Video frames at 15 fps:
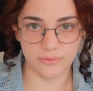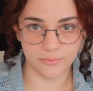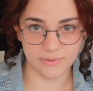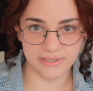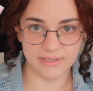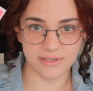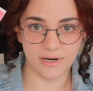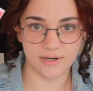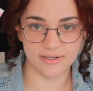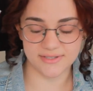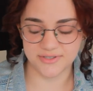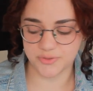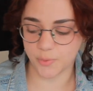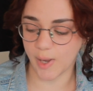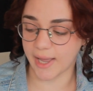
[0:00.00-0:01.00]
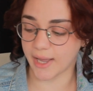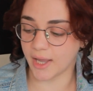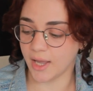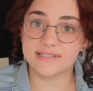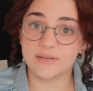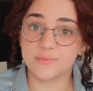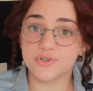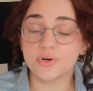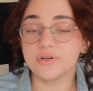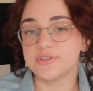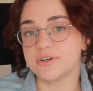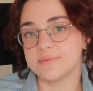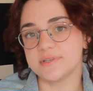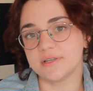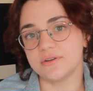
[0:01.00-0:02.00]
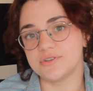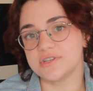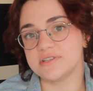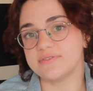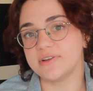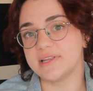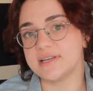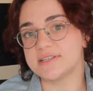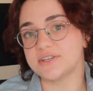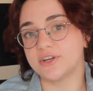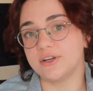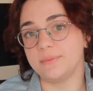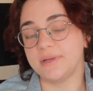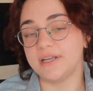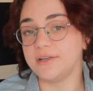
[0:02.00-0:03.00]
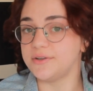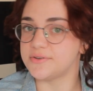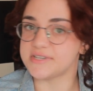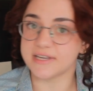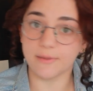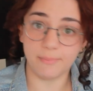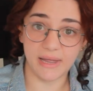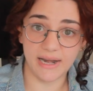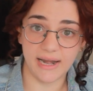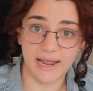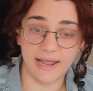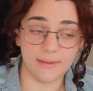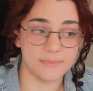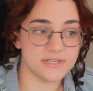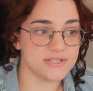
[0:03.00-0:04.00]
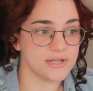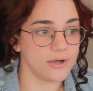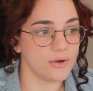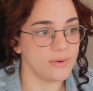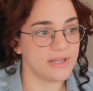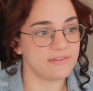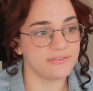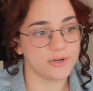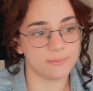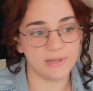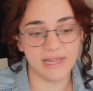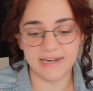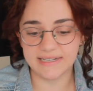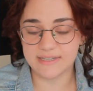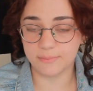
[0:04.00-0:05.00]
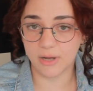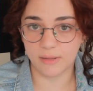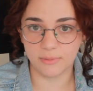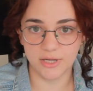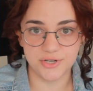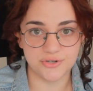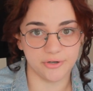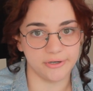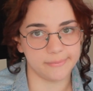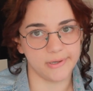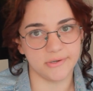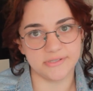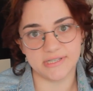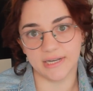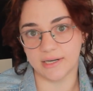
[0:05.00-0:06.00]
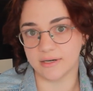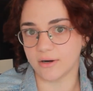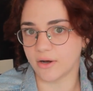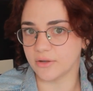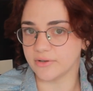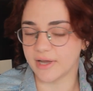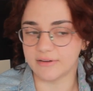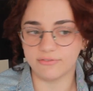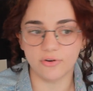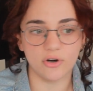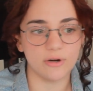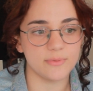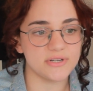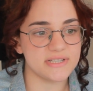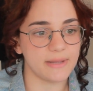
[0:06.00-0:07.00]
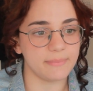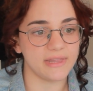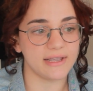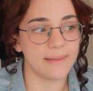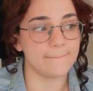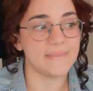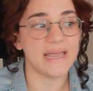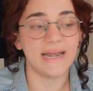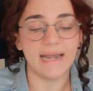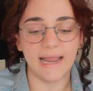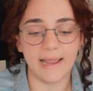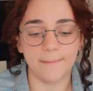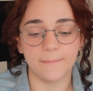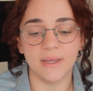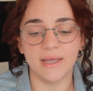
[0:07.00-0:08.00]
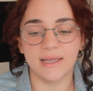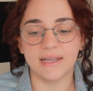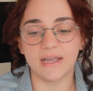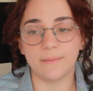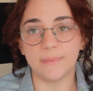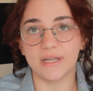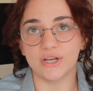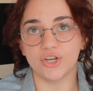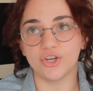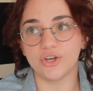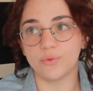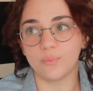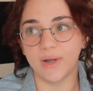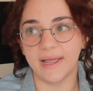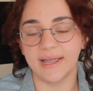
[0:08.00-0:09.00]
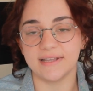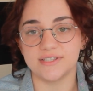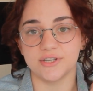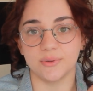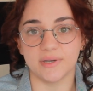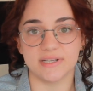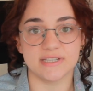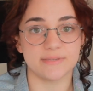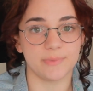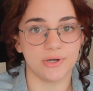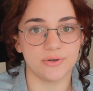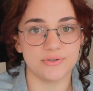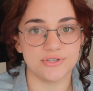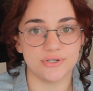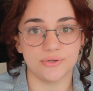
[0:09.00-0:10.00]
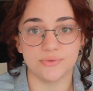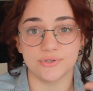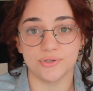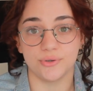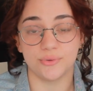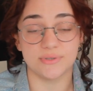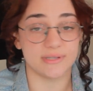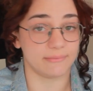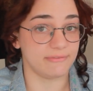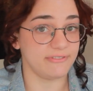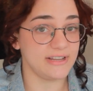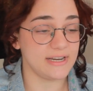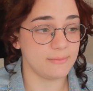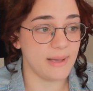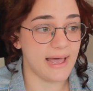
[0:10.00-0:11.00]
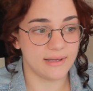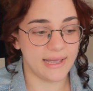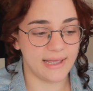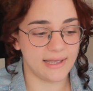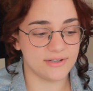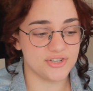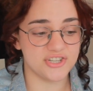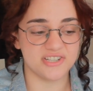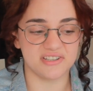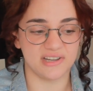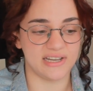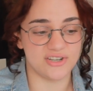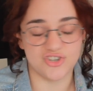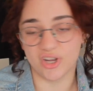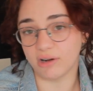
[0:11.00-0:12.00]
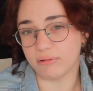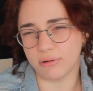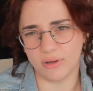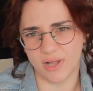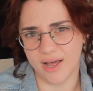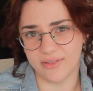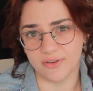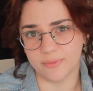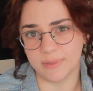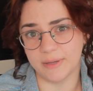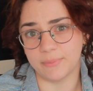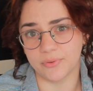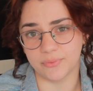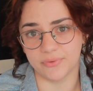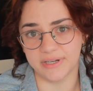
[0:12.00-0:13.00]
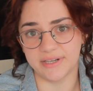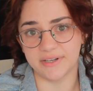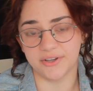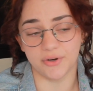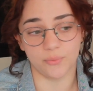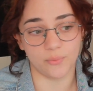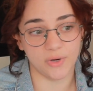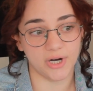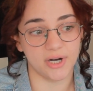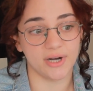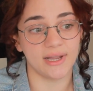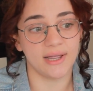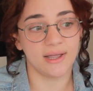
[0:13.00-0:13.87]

read The Artist's Way. Some short-term solutions for this could be using a pen name. So if you're planning to publish or you're posting in an online forum or something, a pen name can be a good way to expose you to some feedback and just in general other people reading your work